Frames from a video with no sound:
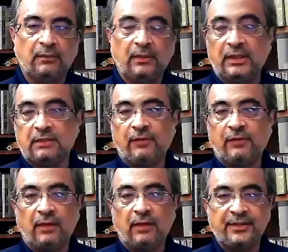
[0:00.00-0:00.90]
as
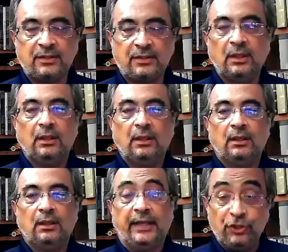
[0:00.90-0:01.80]
far as
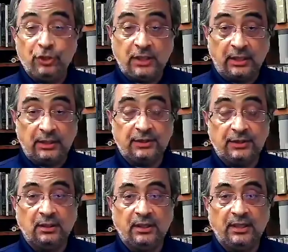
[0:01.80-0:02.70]
angels are
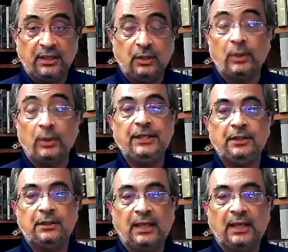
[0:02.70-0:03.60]
concerned, they don't enter
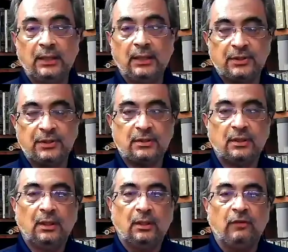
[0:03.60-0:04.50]
the houses
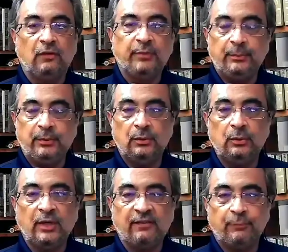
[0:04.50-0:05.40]
of people
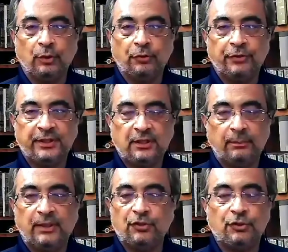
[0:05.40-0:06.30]
who have portraits and
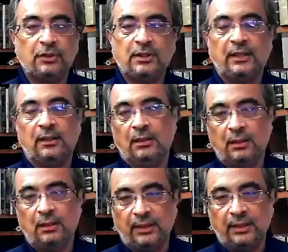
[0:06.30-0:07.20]
pictures
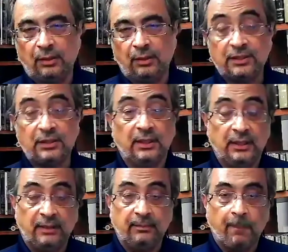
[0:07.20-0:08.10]
and dogs in
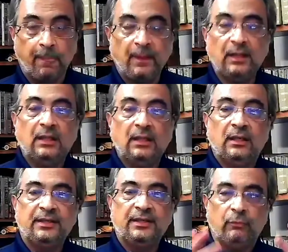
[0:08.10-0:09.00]
them.
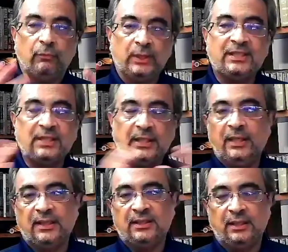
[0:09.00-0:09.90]
Now, once again,
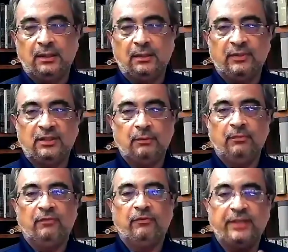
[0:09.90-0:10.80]
as I said, this is
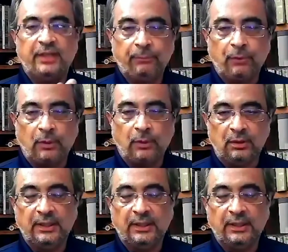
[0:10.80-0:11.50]
very important